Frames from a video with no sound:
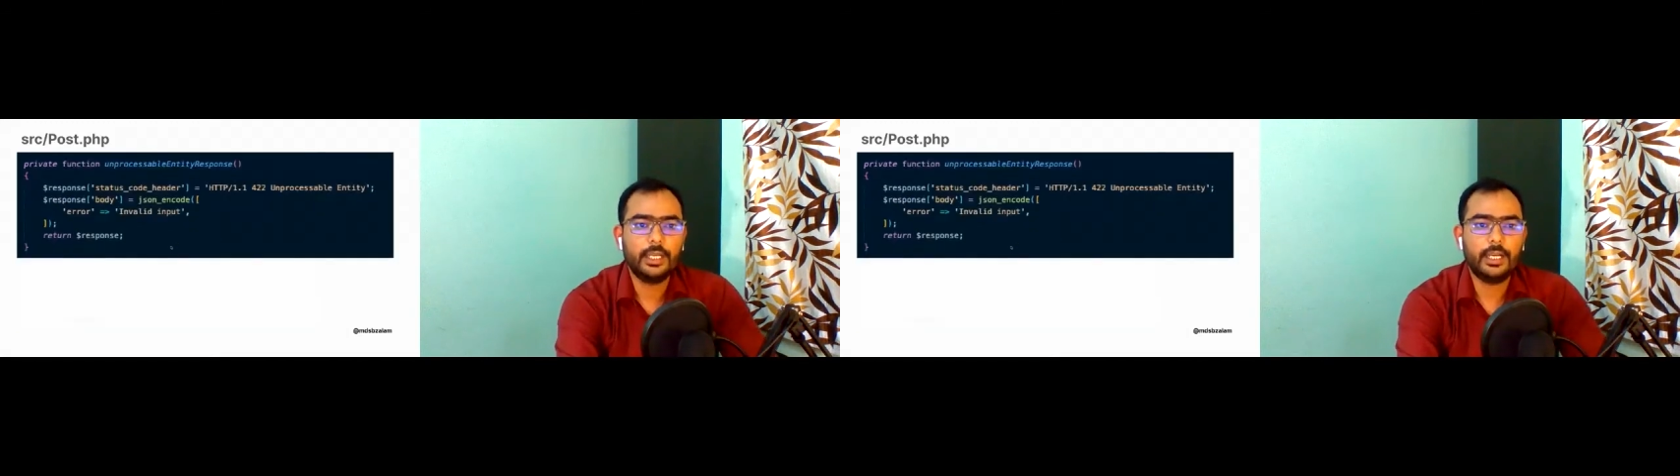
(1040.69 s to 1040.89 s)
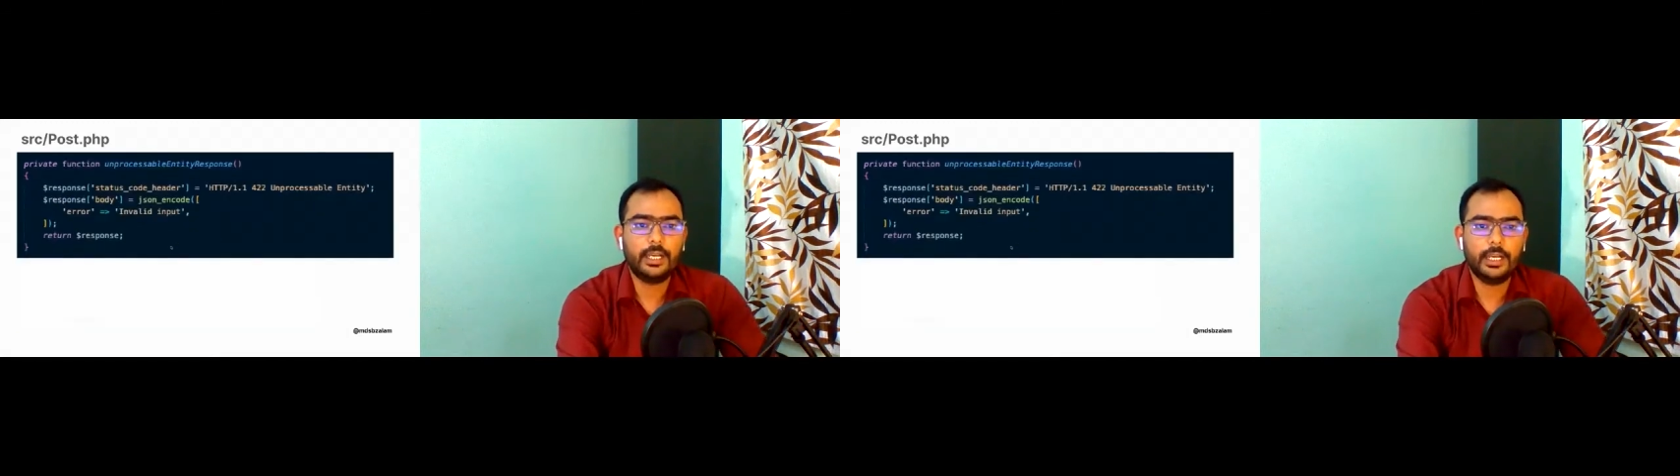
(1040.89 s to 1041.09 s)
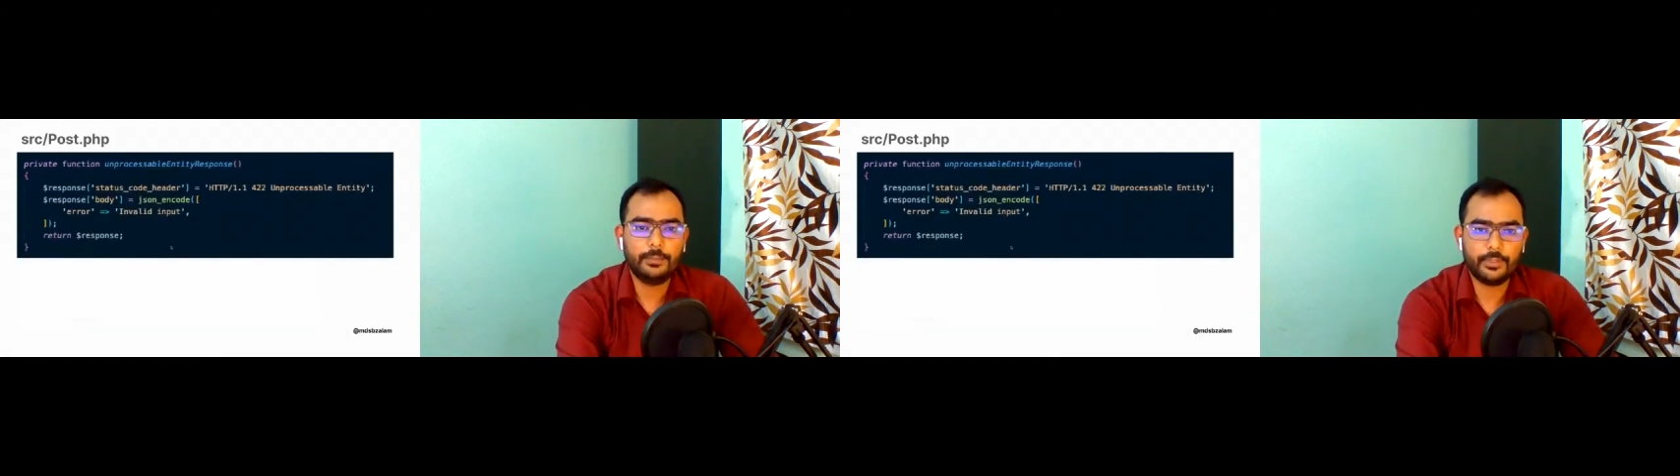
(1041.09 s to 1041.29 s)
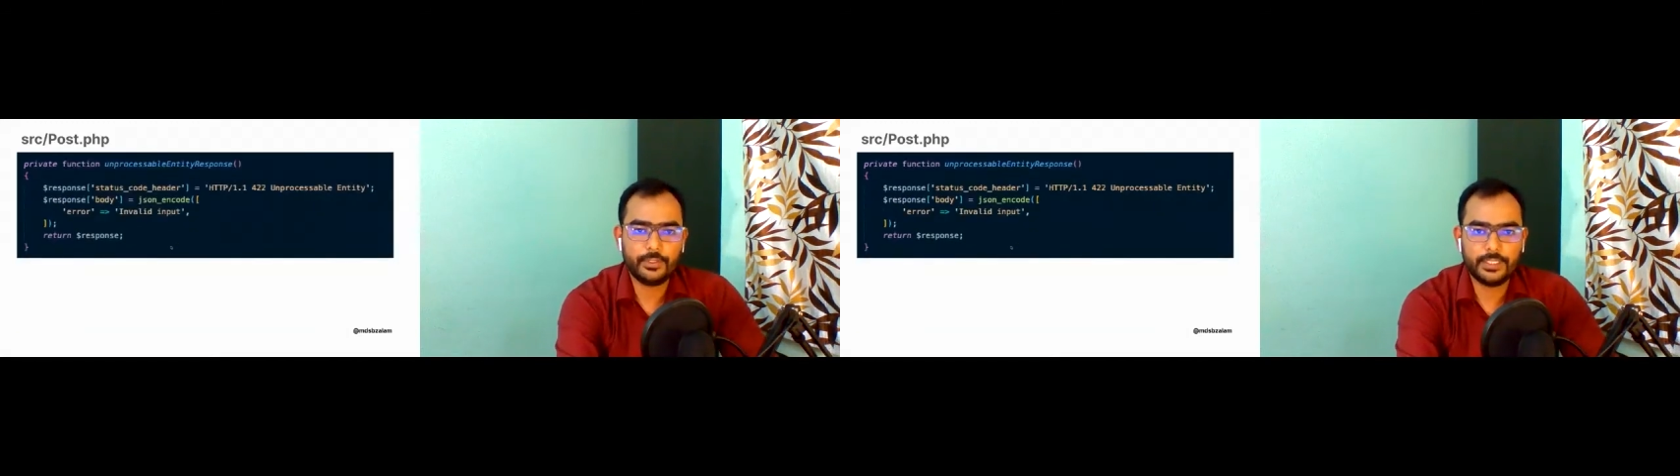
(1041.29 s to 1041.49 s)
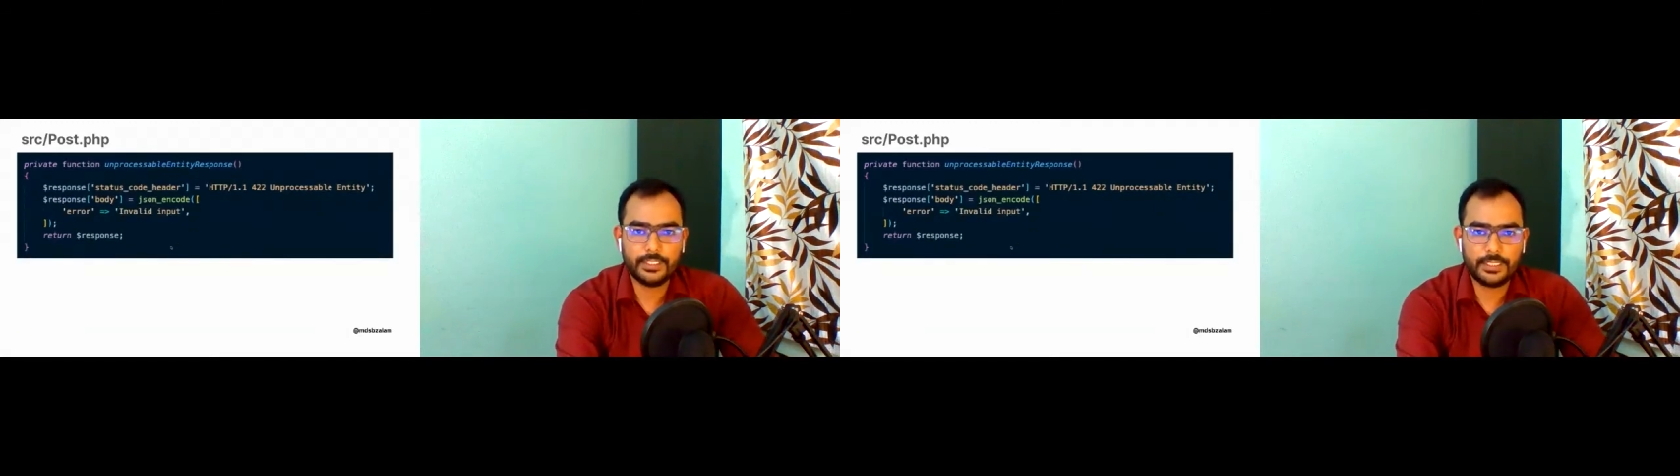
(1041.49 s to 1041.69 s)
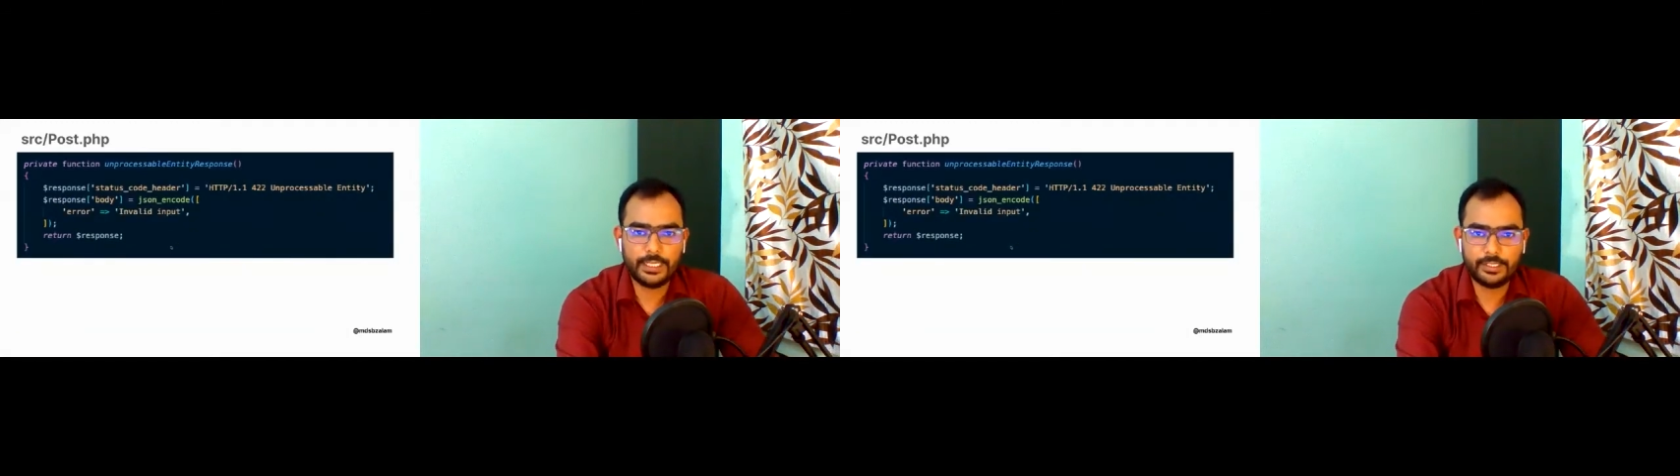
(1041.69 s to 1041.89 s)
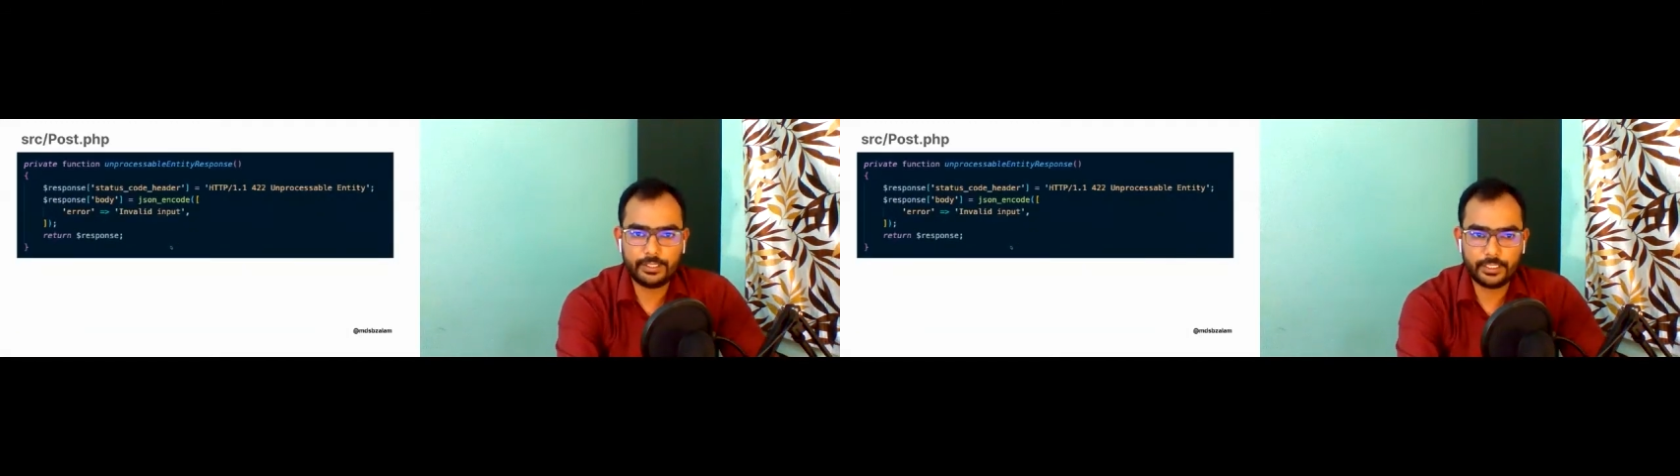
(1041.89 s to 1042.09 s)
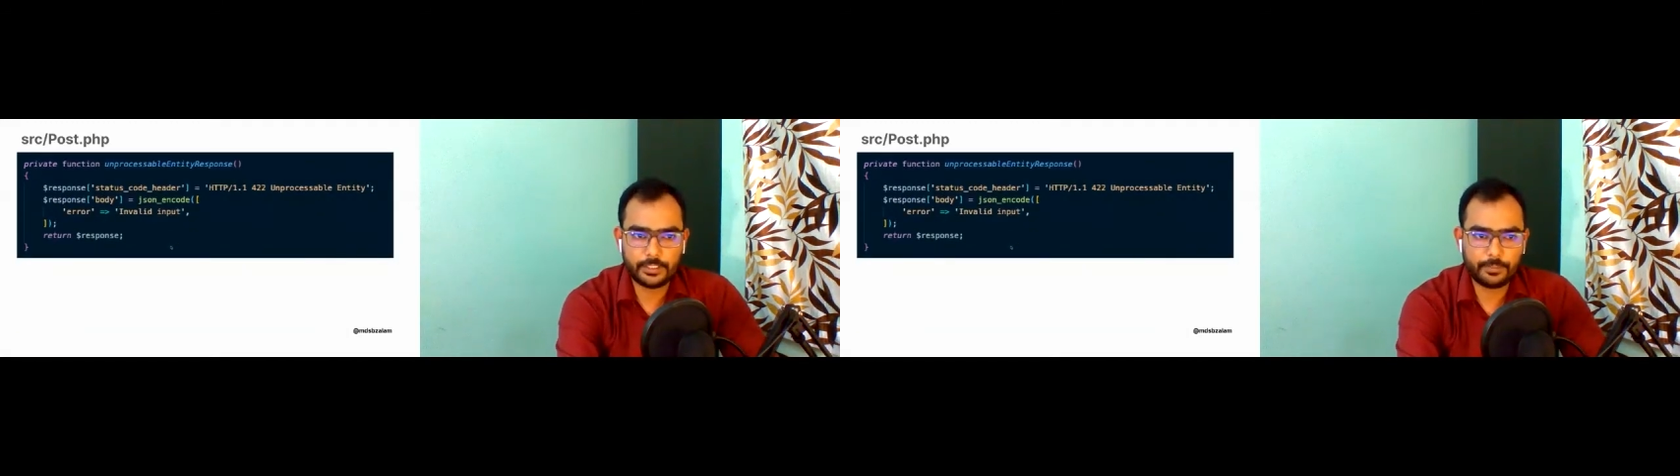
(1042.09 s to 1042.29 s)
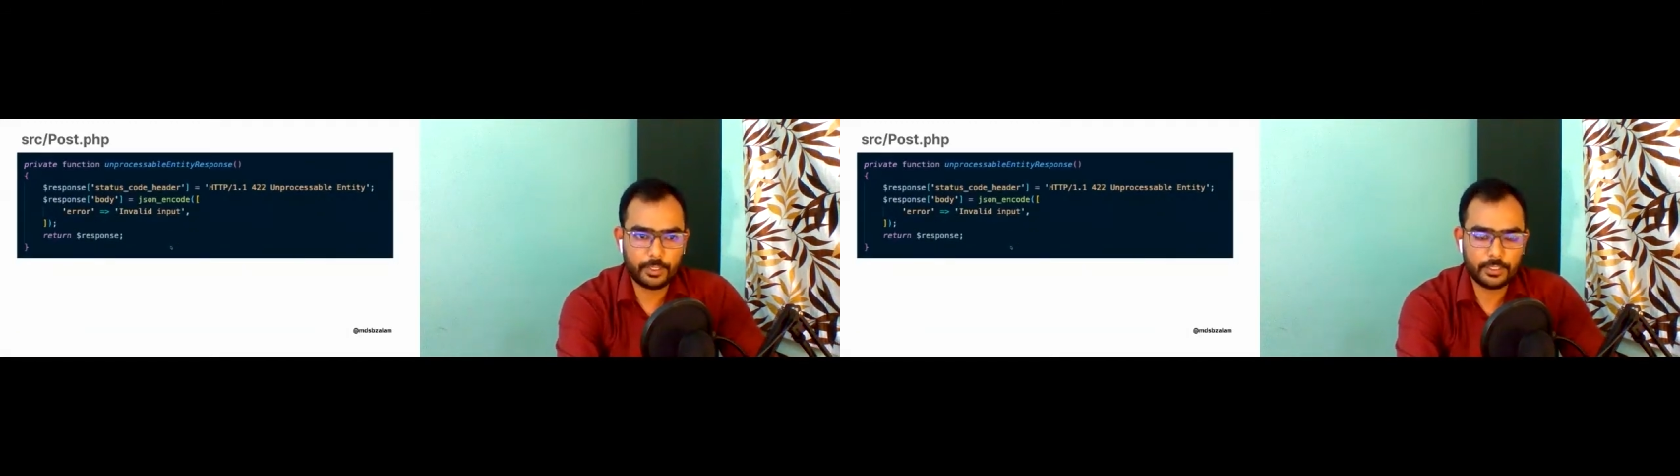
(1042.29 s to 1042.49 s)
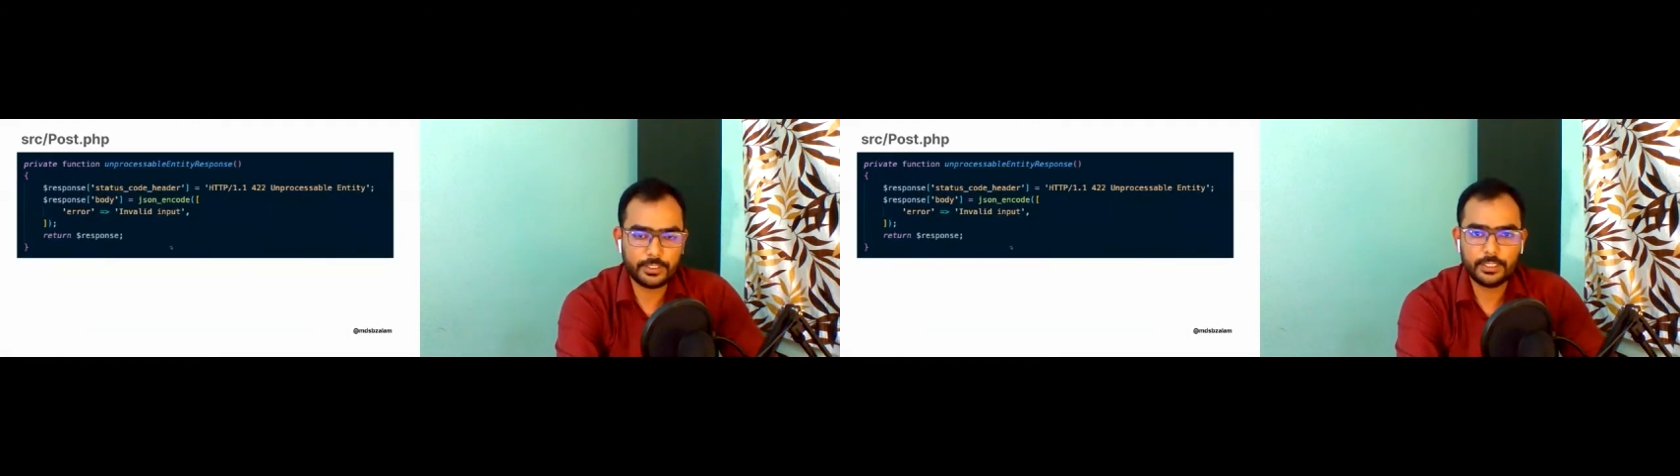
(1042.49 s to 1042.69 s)
unprocessed entry
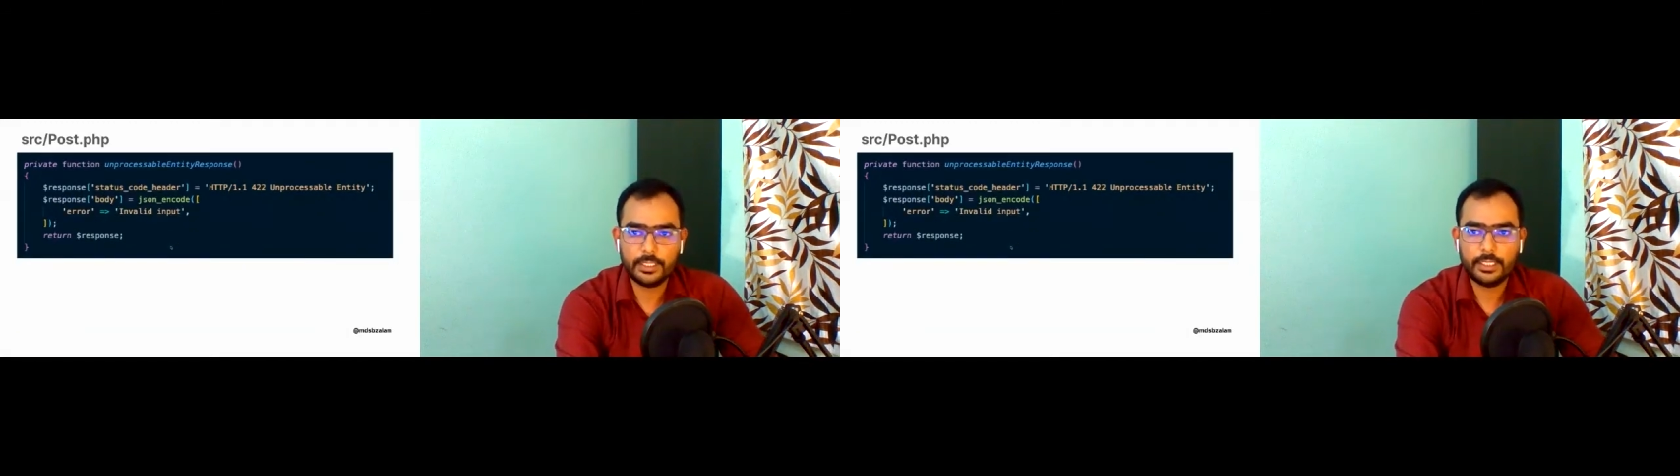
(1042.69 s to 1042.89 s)
response,